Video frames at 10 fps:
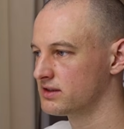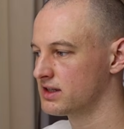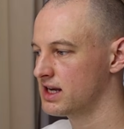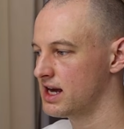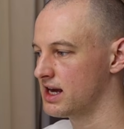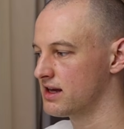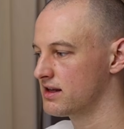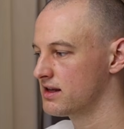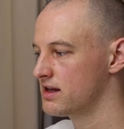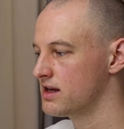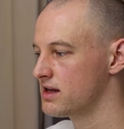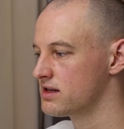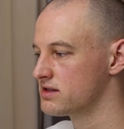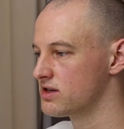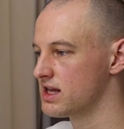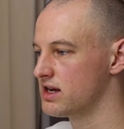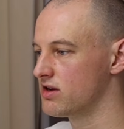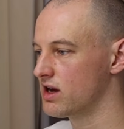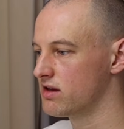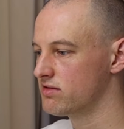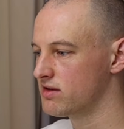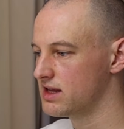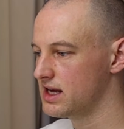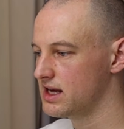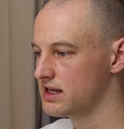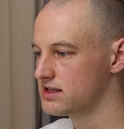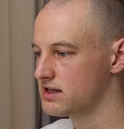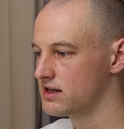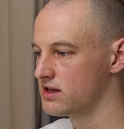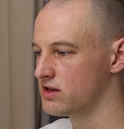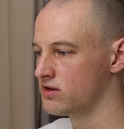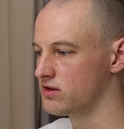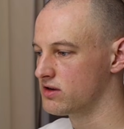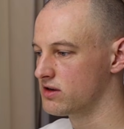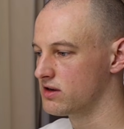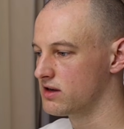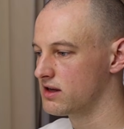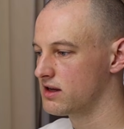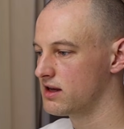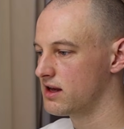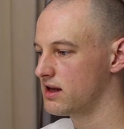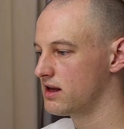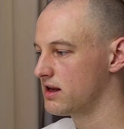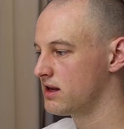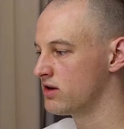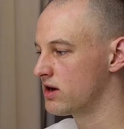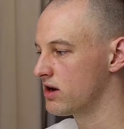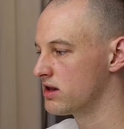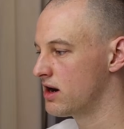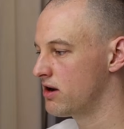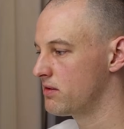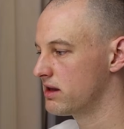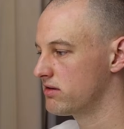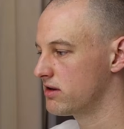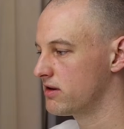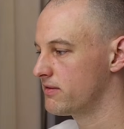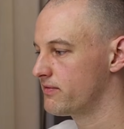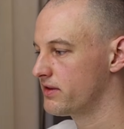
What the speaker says: Okay. So then you go through these, you go the whole way through,